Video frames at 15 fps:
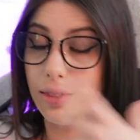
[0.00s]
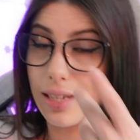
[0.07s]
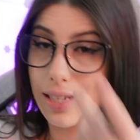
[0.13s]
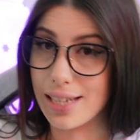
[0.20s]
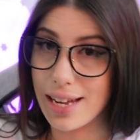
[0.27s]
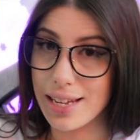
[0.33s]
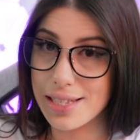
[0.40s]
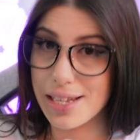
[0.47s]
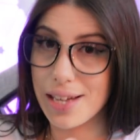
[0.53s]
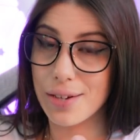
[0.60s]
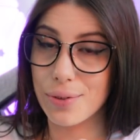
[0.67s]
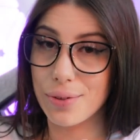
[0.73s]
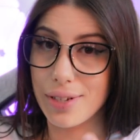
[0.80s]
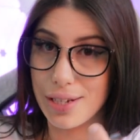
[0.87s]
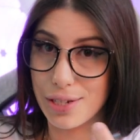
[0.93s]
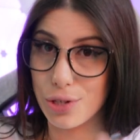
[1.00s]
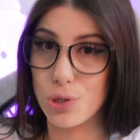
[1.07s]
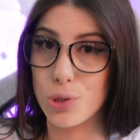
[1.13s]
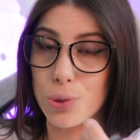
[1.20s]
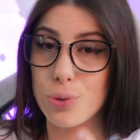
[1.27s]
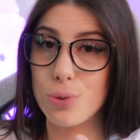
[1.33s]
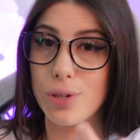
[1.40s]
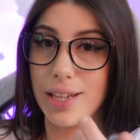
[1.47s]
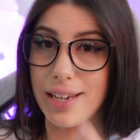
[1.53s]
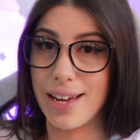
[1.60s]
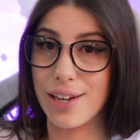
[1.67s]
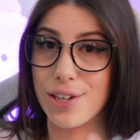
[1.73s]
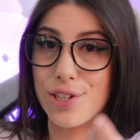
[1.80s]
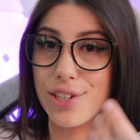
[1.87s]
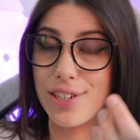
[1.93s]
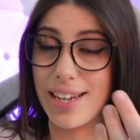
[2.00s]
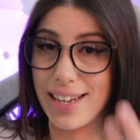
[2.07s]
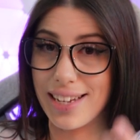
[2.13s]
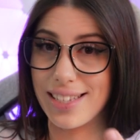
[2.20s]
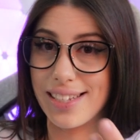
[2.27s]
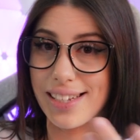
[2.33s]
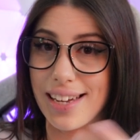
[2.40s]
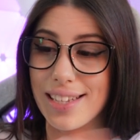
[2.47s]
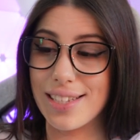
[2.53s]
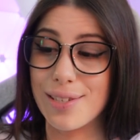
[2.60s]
This headset is a dual connection headset,